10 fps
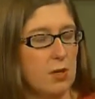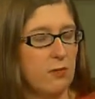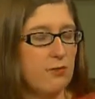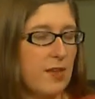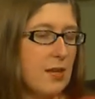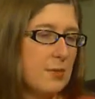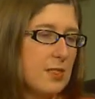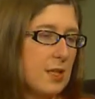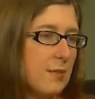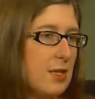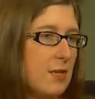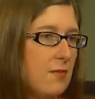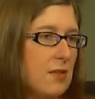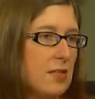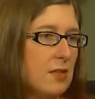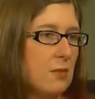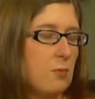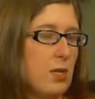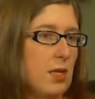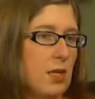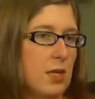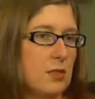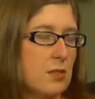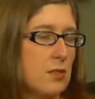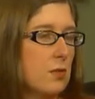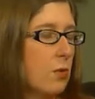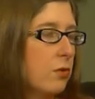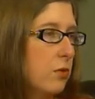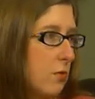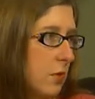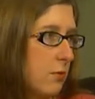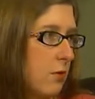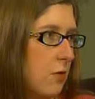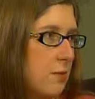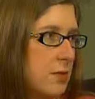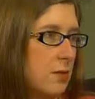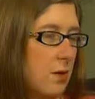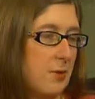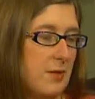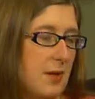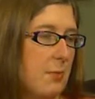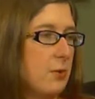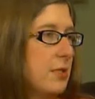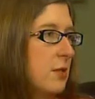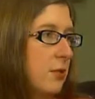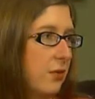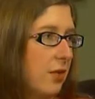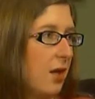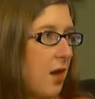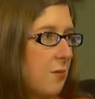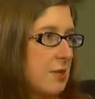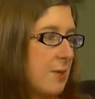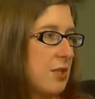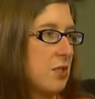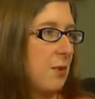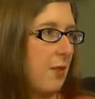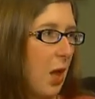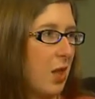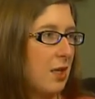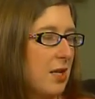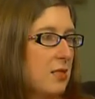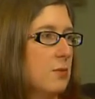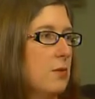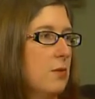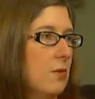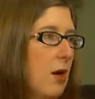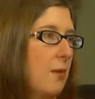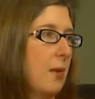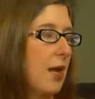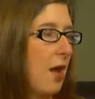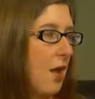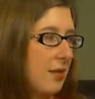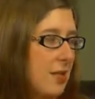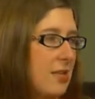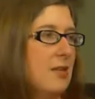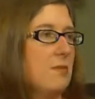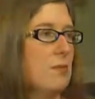families coming to visit, we get school tour groups, we even have preschools that come, especially around the holidays. We do kind of holiday themed